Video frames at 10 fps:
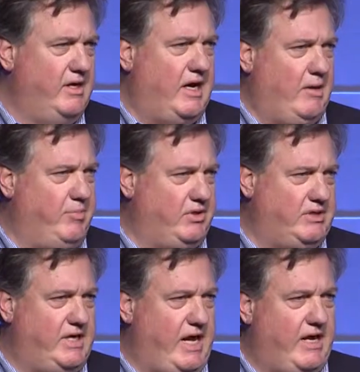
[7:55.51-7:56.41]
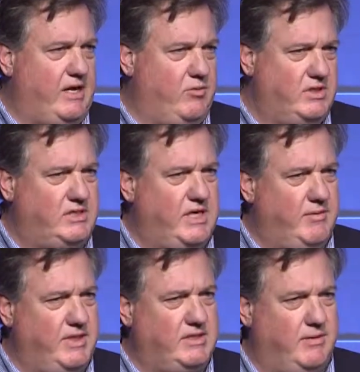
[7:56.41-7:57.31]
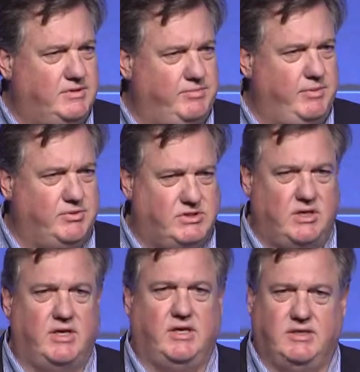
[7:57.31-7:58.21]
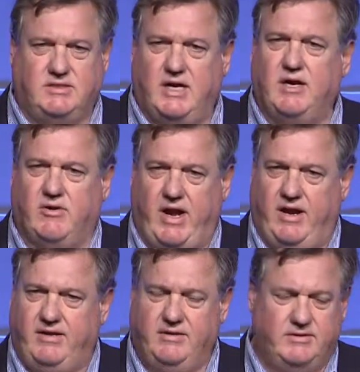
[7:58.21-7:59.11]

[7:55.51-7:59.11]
I build an ad, I want to see how many times people saw the entire ad.